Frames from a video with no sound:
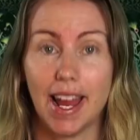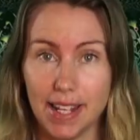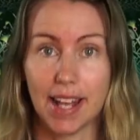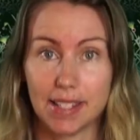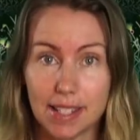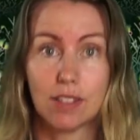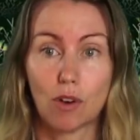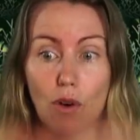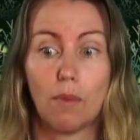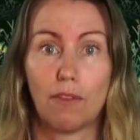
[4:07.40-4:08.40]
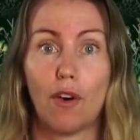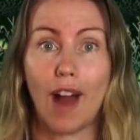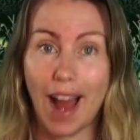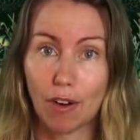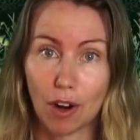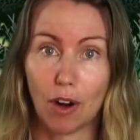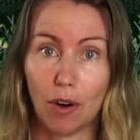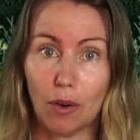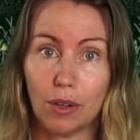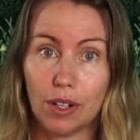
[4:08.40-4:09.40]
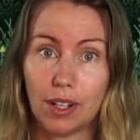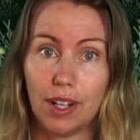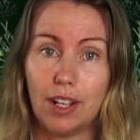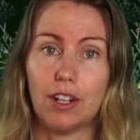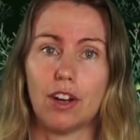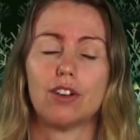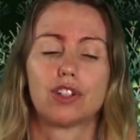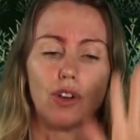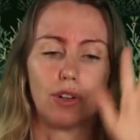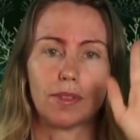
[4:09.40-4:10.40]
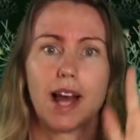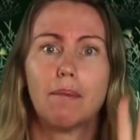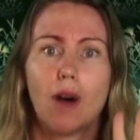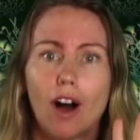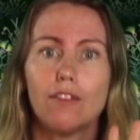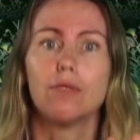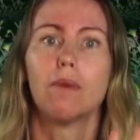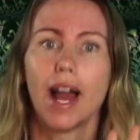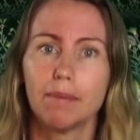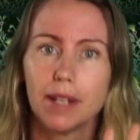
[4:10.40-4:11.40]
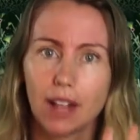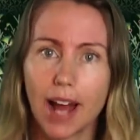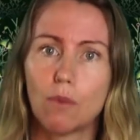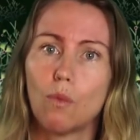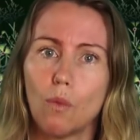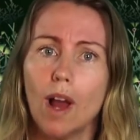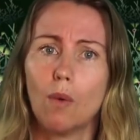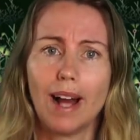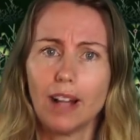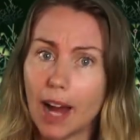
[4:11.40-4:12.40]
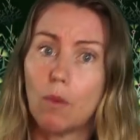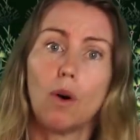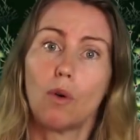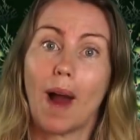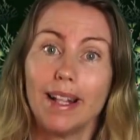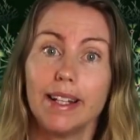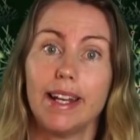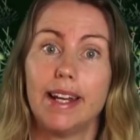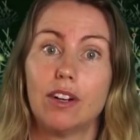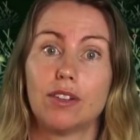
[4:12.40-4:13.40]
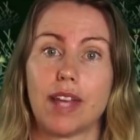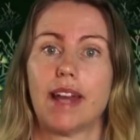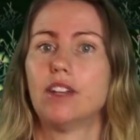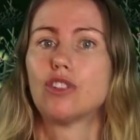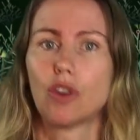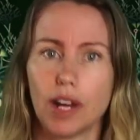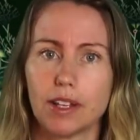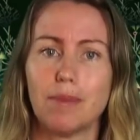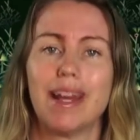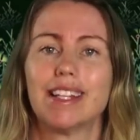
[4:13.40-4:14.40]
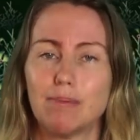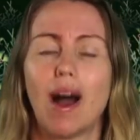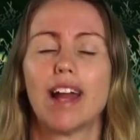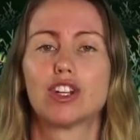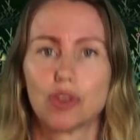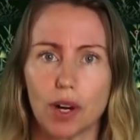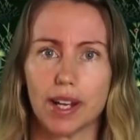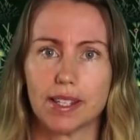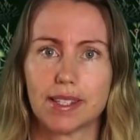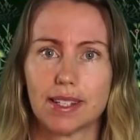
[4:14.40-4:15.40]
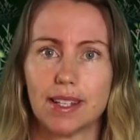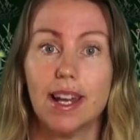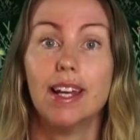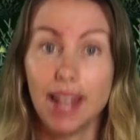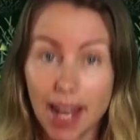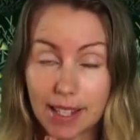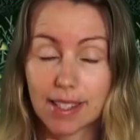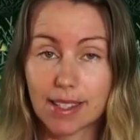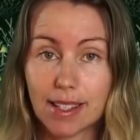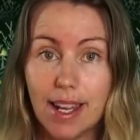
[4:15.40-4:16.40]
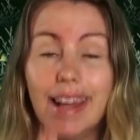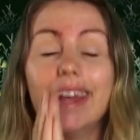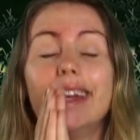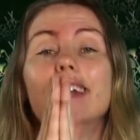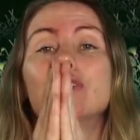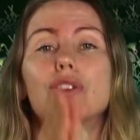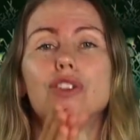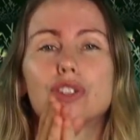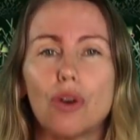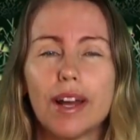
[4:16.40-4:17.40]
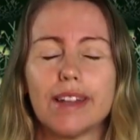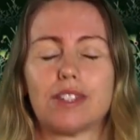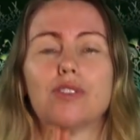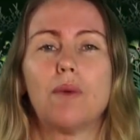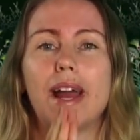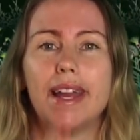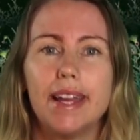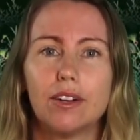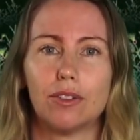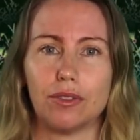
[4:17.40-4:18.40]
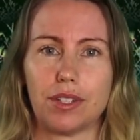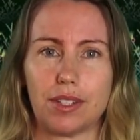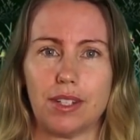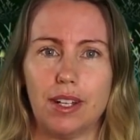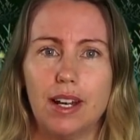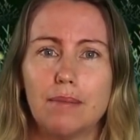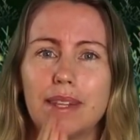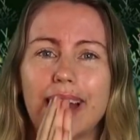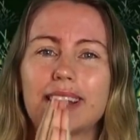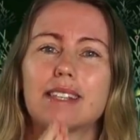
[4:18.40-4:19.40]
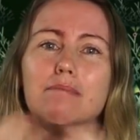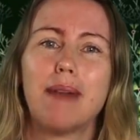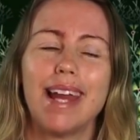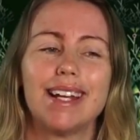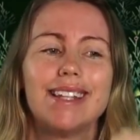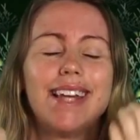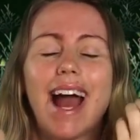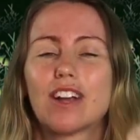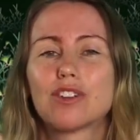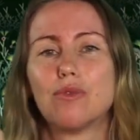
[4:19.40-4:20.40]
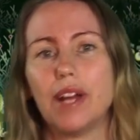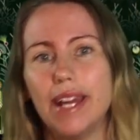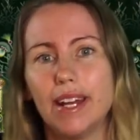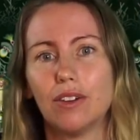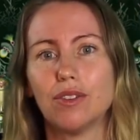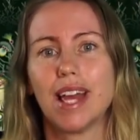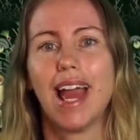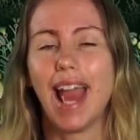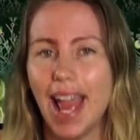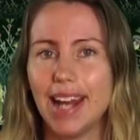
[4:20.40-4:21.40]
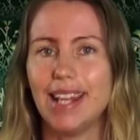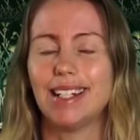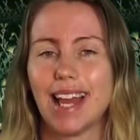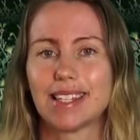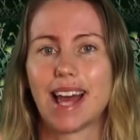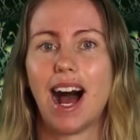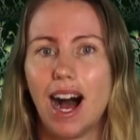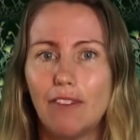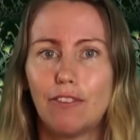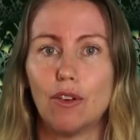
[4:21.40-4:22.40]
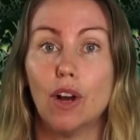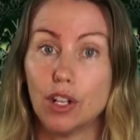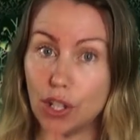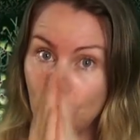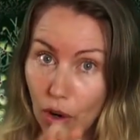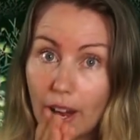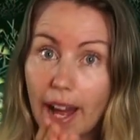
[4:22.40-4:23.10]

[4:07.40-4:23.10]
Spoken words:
And yes, this is all before alcohol. Sure, some of you might be like, well, I walk well in heels and enjoy them. It's my choice. Yes, it is your choice to wear heels, but that doesn't make the actual heels any less harmful to your